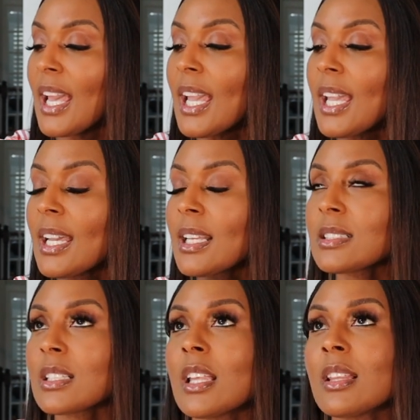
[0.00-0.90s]

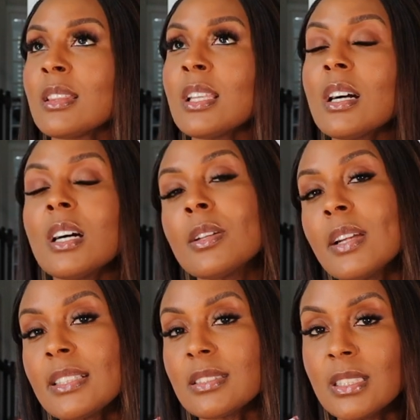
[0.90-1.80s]
And the other
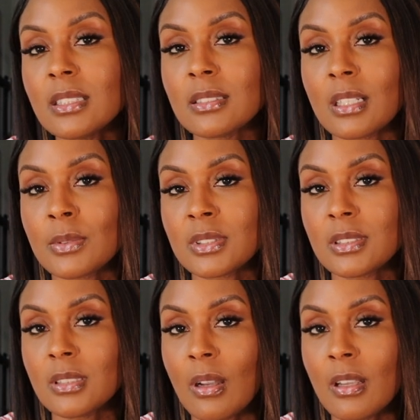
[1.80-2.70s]
Ace sneakers that I was
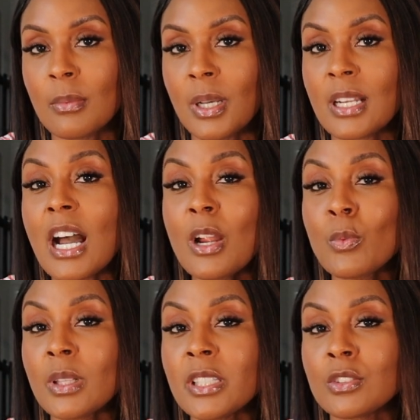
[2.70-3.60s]
just talking about, I
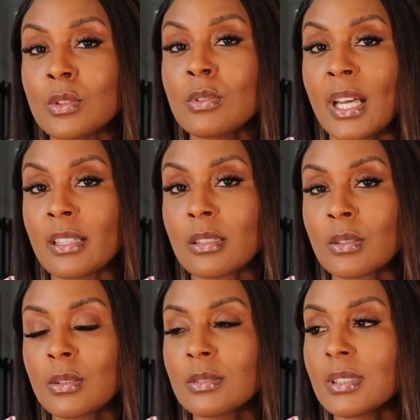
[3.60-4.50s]
really do like
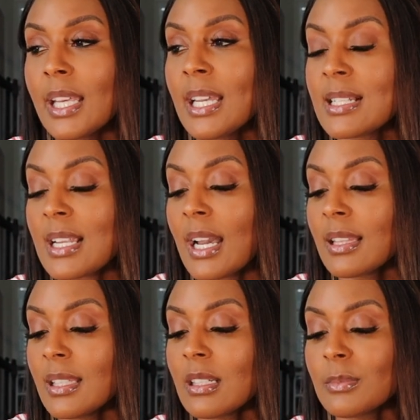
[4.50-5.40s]
those. And I
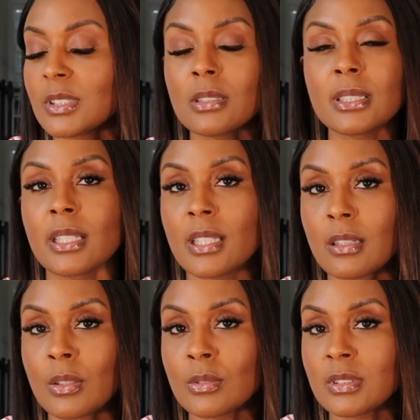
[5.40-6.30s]
think I'm still gonna
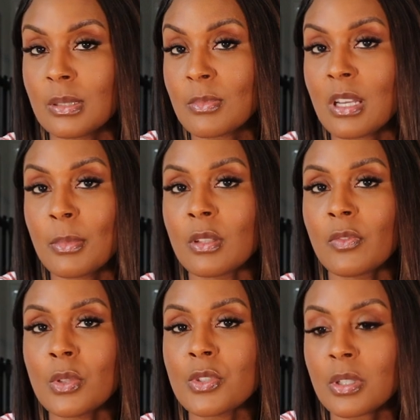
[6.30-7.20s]
get those sometime in the
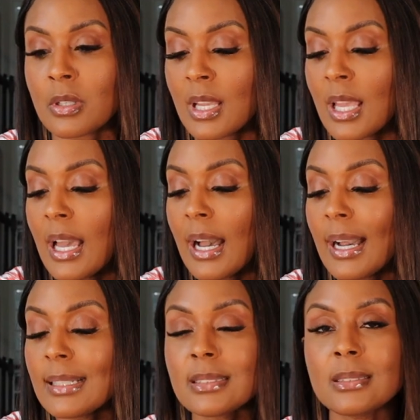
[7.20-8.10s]
future.
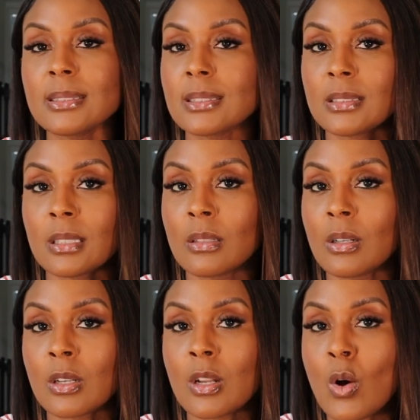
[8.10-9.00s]
I just need to settle
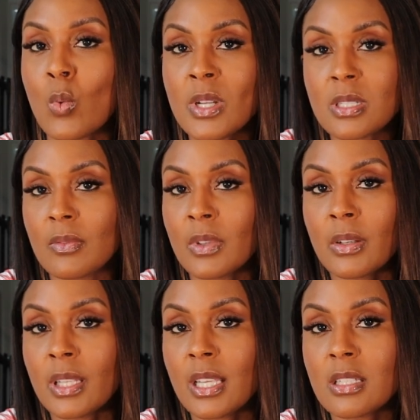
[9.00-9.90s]
on which
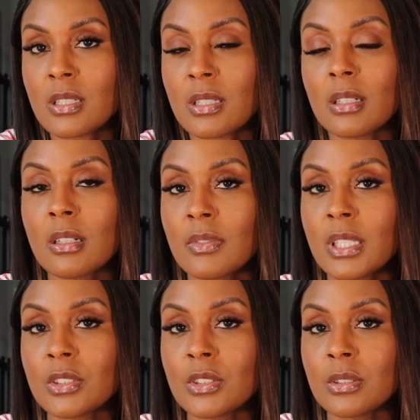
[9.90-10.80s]
variation of
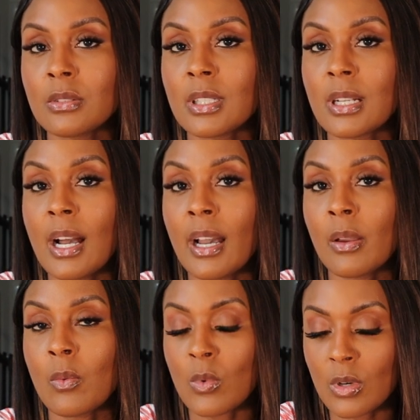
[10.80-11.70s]
that shoe that
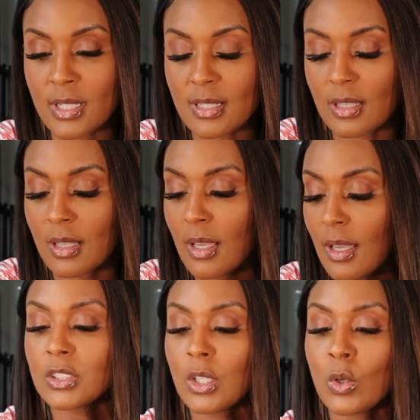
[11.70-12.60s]
I want.
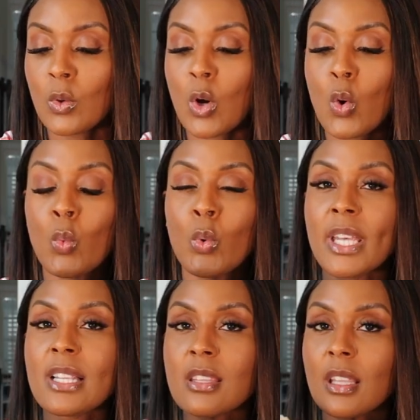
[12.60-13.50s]
So
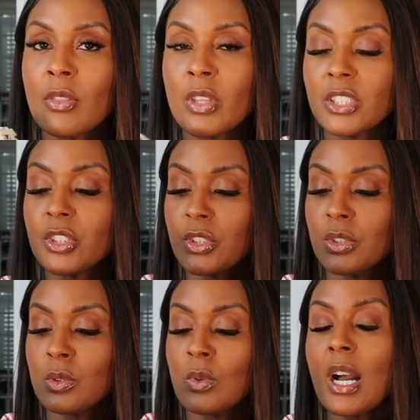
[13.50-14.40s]
with this
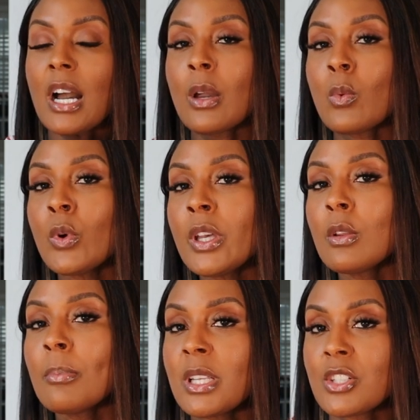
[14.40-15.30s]
shoe, I
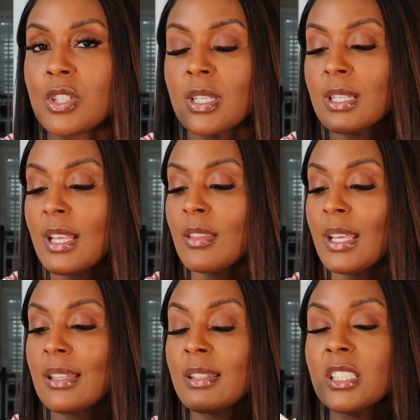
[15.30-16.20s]
will mention
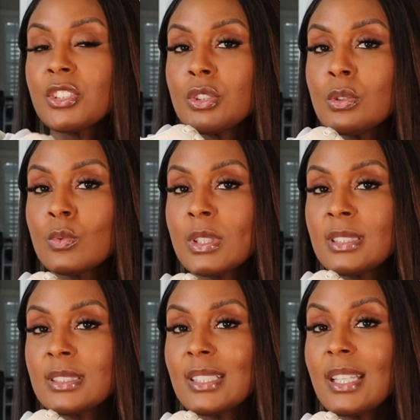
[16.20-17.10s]
that this shoe
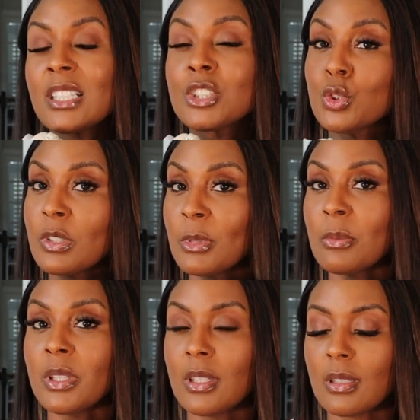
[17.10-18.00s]
runs extremely
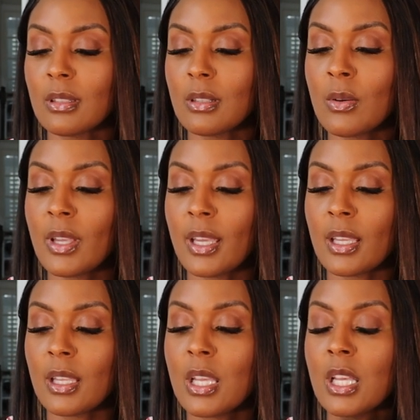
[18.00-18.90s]
big,
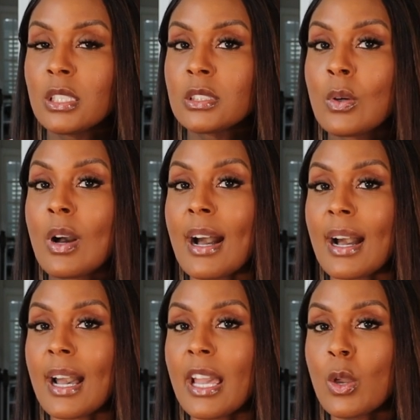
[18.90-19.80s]
okay? So
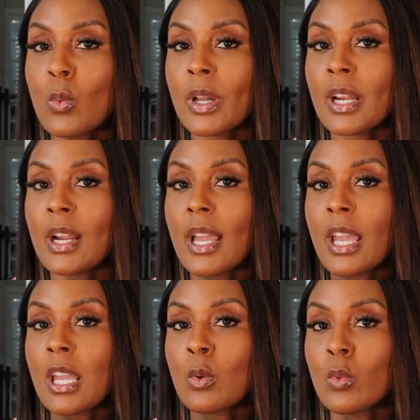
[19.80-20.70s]
I wear
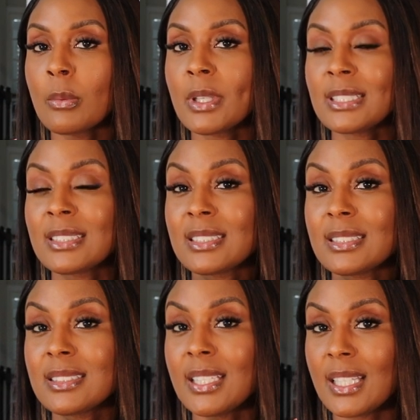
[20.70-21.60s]
a
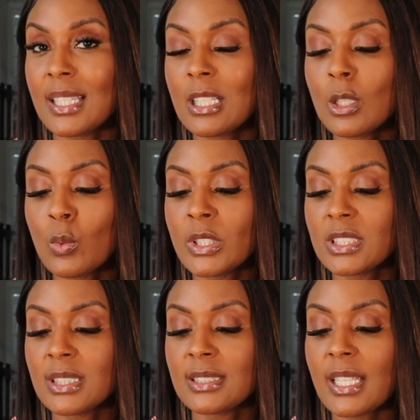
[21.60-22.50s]
women's 10,
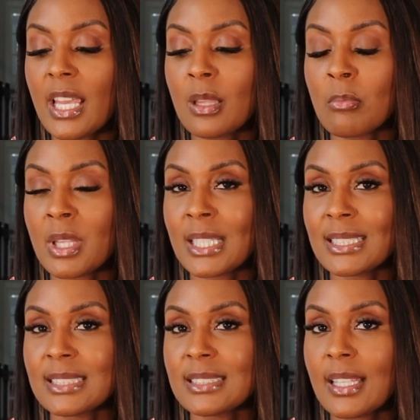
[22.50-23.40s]
which is a
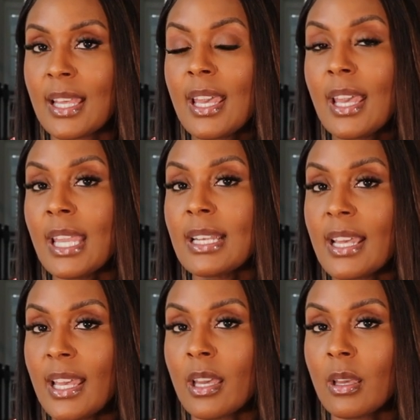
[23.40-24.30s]
men's
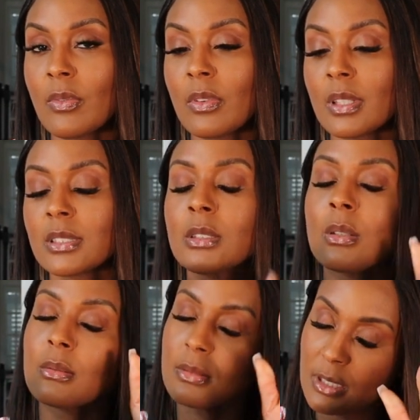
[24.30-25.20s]
8.5.
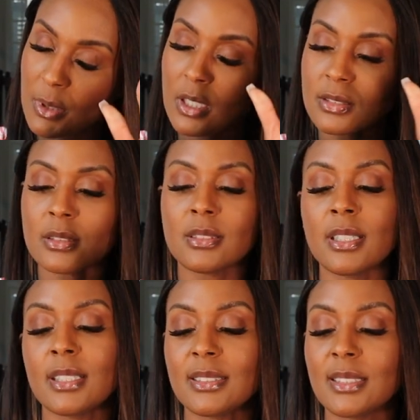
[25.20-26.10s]
So let me also say
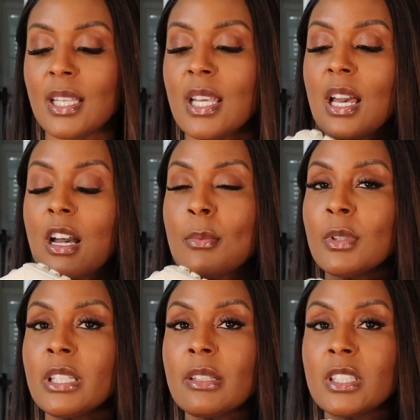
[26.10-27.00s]
this. I
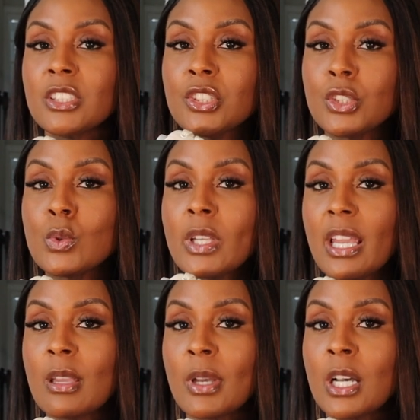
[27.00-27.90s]
believe this shoe
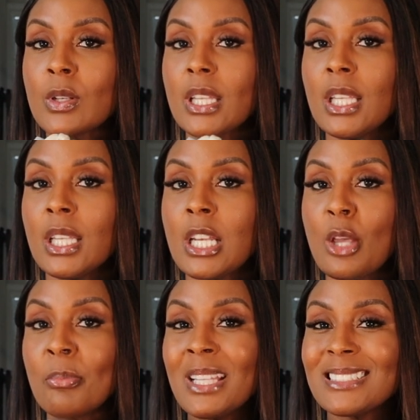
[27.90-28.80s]
came out in
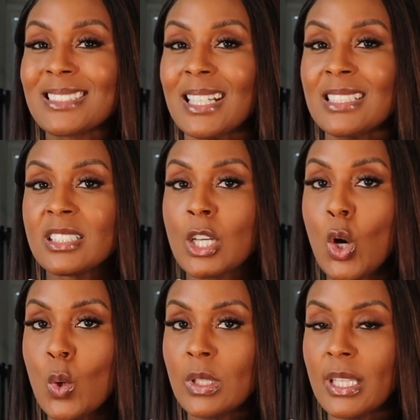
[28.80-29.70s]
men's sizing
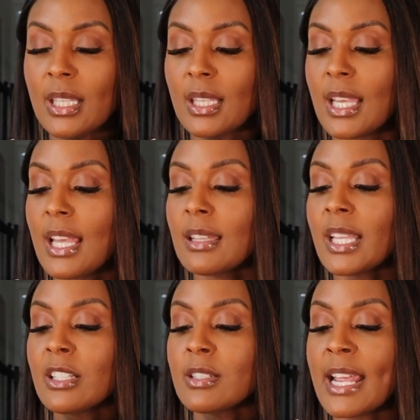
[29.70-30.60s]
only.
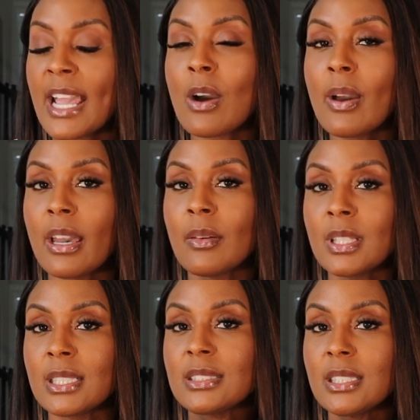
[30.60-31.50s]
They now have
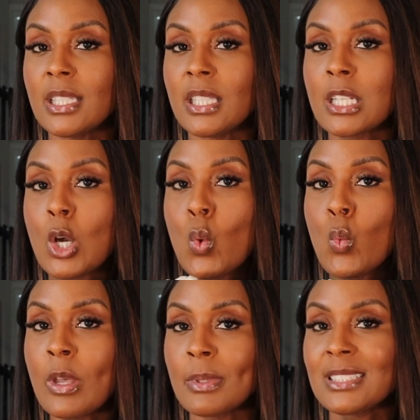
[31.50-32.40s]
this in
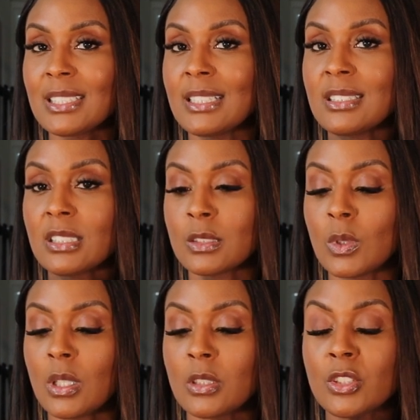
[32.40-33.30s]
women's sizing as
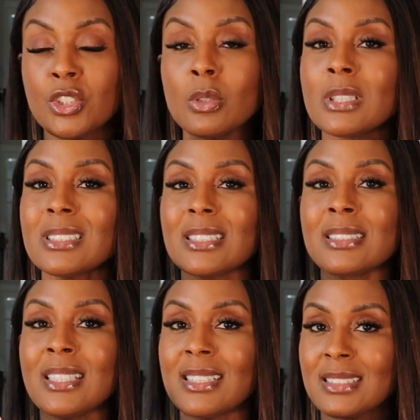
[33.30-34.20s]
well. The shoe looks
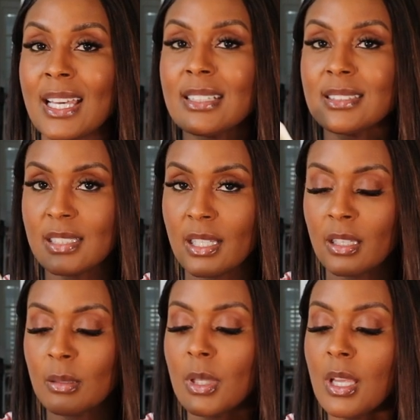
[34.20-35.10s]
the exact
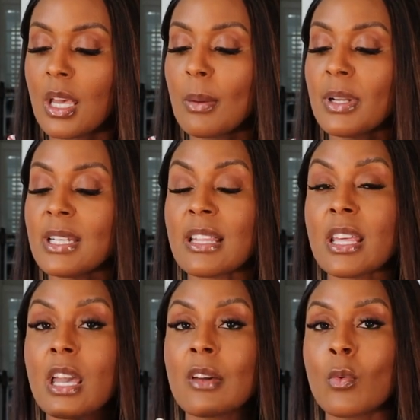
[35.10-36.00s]
same, but now
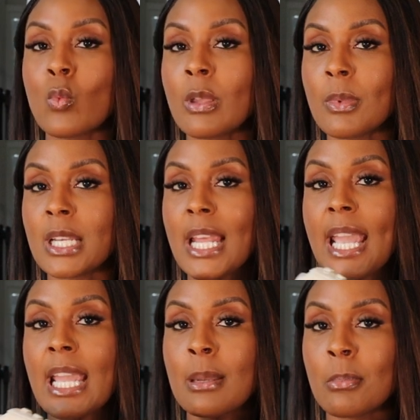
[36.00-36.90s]
they have women
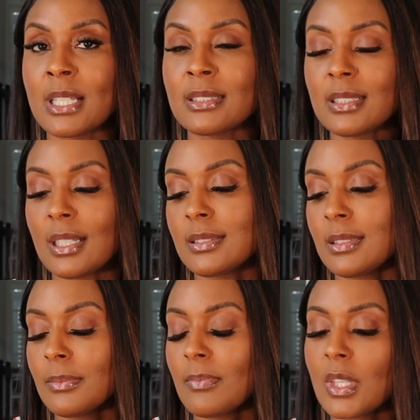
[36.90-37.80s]
and men's sizing.